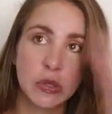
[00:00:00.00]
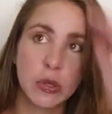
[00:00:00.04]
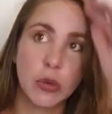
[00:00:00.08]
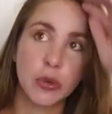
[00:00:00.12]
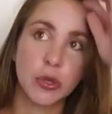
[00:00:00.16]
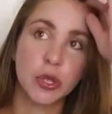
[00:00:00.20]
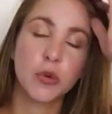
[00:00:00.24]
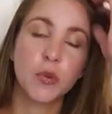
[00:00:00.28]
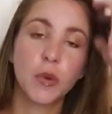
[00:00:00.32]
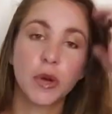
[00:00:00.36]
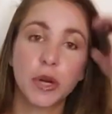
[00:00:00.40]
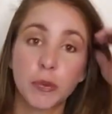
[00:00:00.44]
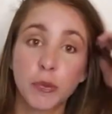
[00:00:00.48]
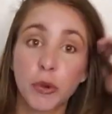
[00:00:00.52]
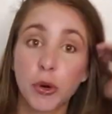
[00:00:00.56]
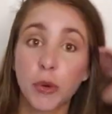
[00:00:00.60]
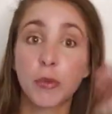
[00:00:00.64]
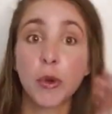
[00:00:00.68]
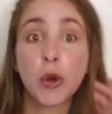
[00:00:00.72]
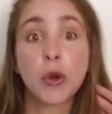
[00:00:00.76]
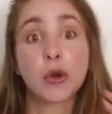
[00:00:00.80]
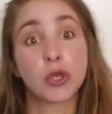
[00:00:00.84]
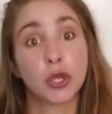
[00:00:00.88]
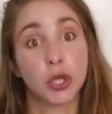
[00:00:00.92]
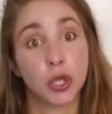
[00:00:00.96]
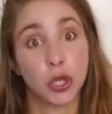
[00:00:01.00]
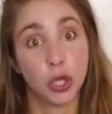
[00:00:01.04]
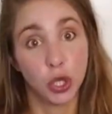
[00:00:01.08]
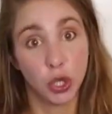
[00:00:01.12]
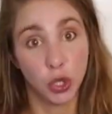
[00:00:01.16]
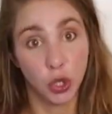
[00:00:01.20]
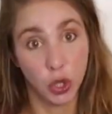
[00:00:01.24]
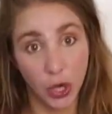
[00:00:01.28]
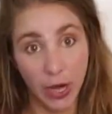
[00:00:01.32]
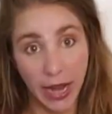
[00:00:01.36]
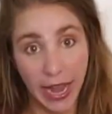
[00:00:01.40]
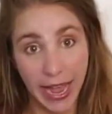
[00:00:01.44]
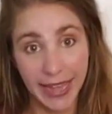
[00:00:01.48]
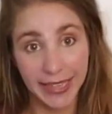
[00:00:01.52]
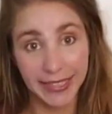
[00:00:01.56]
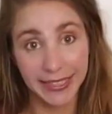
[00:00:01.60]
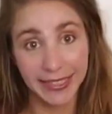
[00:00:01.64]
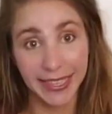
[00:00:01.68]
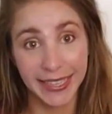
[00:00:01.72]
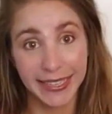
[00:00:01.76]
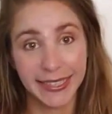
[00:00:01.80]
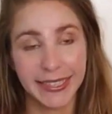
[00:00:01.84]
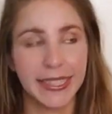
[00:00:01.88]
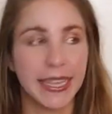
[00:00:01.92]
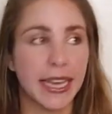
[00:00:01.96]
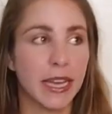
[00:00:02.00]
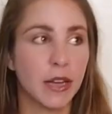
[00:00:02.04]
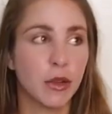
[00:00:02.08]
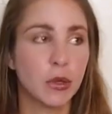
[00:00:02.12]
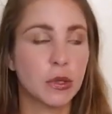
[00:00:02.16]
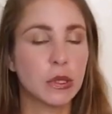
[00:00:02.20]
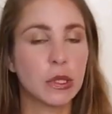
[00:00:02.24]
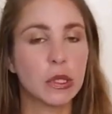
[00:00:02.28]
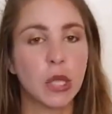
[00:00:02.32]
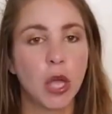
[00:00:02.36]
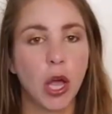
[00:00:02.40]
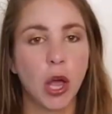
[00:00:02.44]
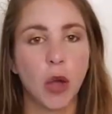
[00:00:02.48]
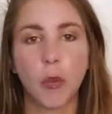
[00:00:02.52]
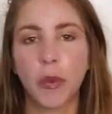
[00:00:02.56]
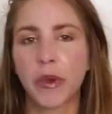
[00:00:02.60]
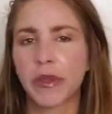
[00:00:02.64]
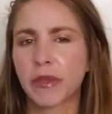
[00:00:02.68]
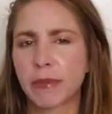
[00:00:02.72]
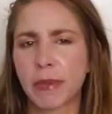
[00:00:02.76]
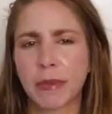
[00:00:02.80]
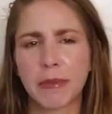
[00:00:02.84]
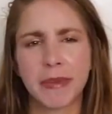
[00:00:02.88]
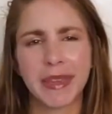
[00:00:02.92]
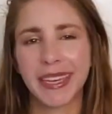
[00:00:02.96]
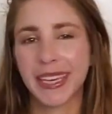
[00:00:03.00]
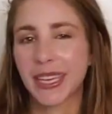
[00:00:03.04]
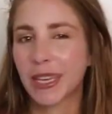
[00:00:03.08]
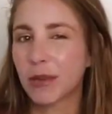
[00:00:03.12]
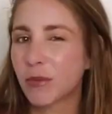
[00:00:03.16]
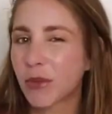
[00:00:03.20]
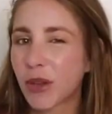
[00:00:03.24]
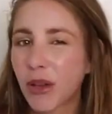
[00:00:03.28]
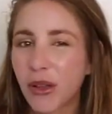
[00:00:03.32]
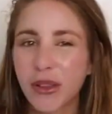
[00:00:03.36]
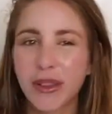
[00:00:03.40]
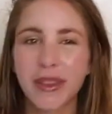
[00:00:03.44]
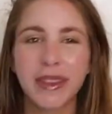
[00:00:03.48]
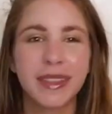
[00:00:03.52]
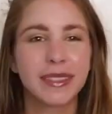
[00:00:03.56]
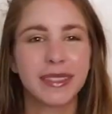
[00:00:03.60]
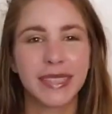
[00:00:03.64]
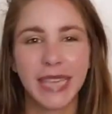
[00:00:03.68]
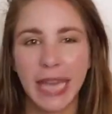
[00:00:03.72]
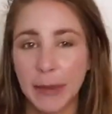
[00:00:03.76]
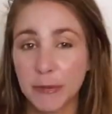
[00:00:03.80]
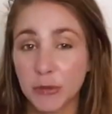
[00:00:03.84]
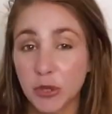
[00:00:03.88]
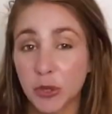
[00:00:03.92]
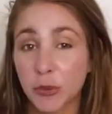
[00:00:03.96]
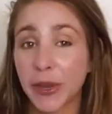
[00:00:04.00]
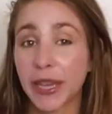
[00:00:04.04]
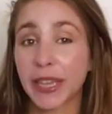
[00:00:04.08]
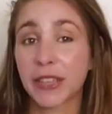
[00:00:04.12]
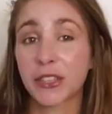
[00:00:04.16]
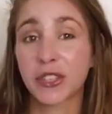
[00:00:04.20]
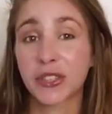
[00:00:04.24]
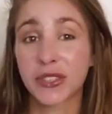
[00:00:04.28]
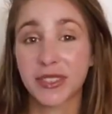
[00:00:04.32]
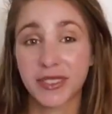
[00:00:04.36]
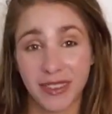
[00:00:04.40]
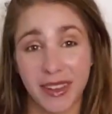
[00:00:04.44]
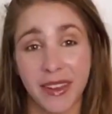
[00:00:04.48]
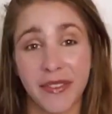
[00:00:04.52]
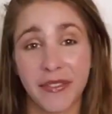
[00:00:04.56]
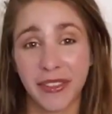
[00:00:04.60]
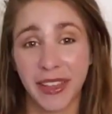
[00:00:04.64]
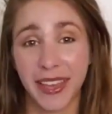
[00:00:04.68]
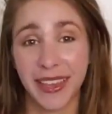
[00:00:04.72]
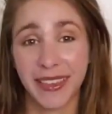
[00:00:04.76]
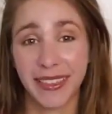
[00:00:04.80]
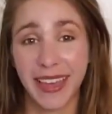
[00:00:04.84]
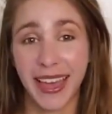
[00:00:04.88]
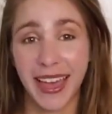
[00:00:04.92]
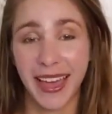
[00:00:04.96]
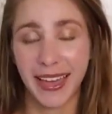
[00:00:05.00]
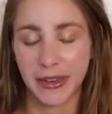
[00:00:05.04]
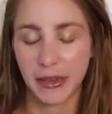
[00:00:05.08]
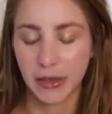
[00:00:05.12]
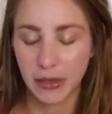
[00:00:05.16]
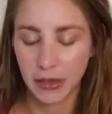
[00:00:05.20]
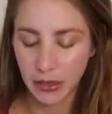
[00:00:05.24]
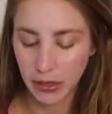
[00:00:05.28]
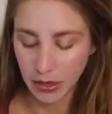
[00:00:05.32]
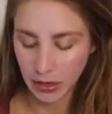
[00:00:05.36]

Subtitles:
So you want to promote your assets. That goes along with email lists, capture pages, stuff like that.